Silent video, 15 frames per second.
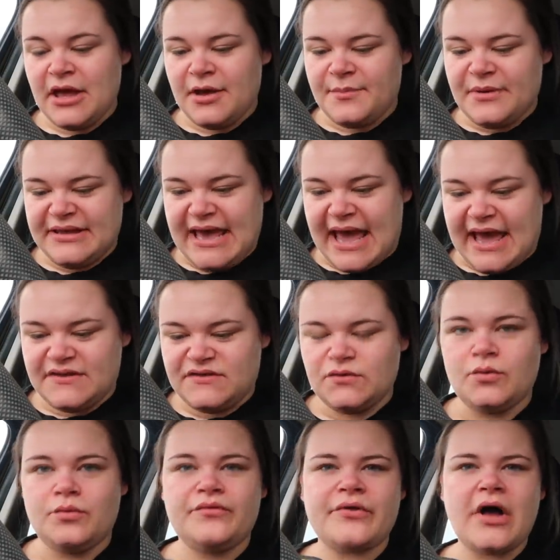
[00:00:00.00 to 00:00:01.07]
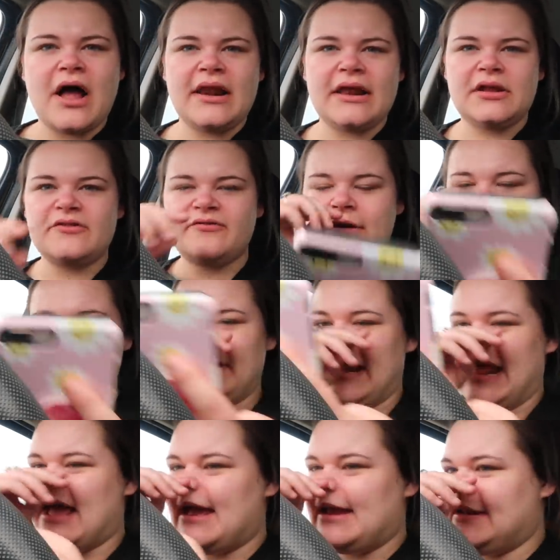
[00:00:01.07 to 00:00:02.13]
But yeah, so we've got a little bit of
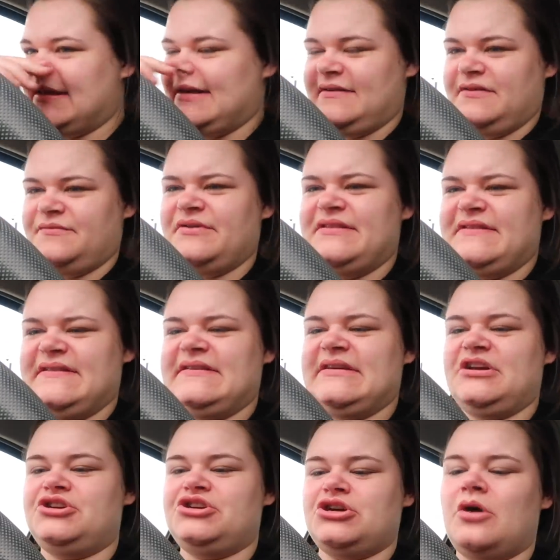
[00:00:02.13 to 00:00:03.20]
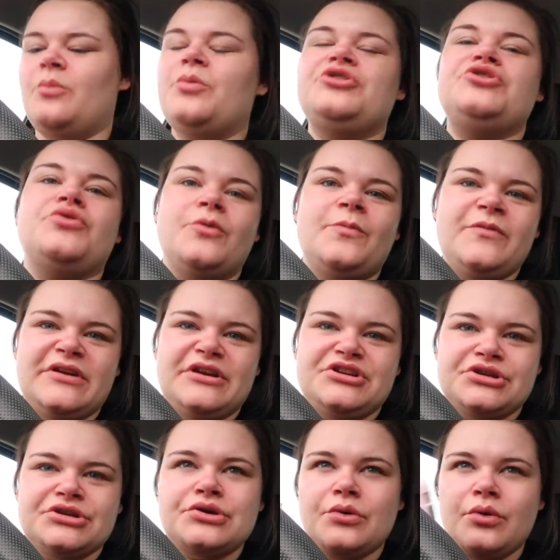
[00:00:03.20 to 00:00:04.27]
plan with today's shop, which hopefully
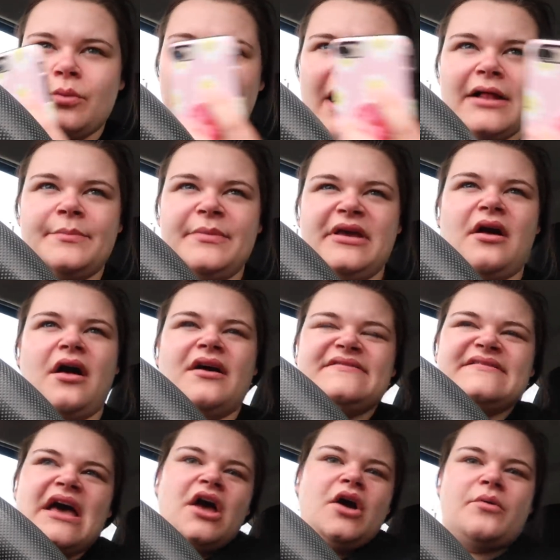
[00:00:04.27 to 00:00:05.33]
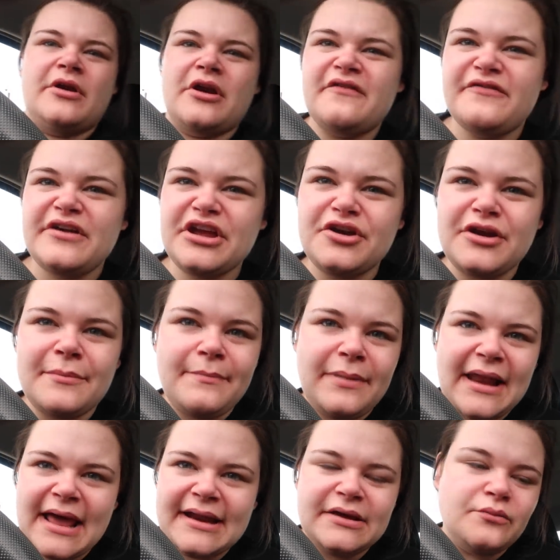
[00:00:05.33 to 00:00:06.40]
should go well, because we're not very good at
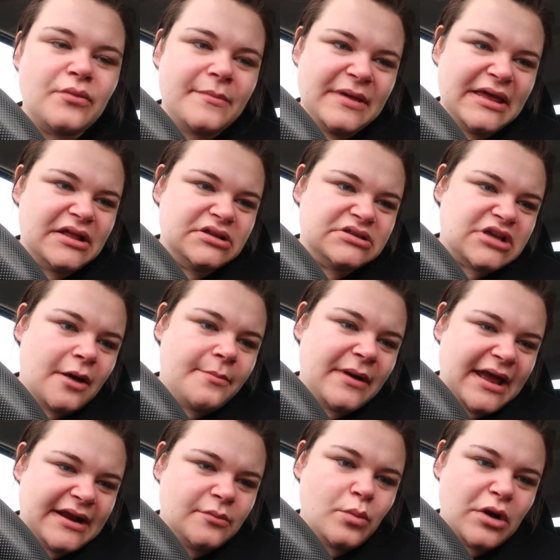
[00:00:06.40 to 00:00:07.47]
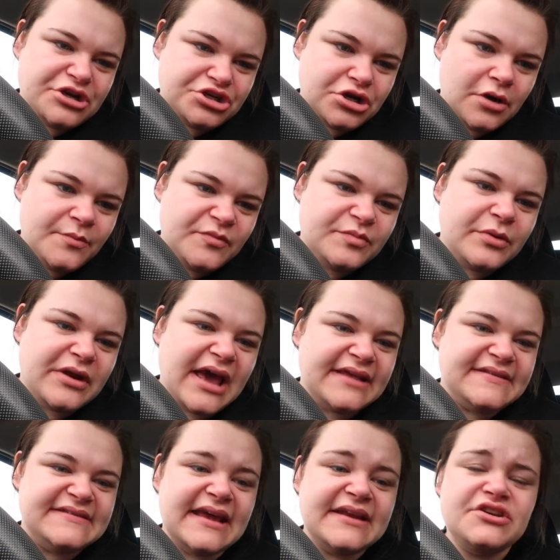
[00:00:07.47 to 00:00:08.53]
planning our meals or planning our shops. But I
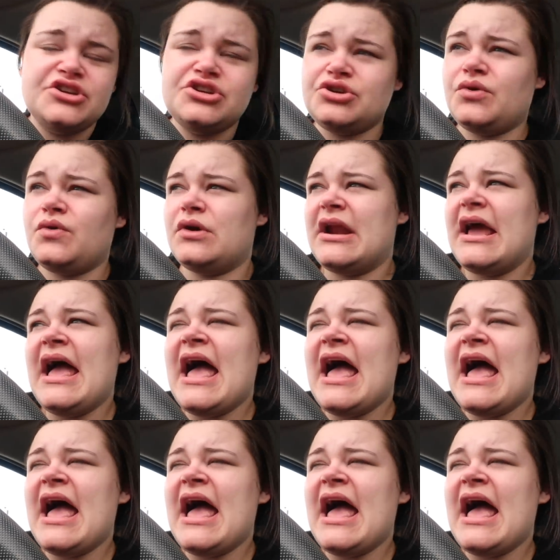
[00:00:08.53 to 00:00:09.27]
said to Sean,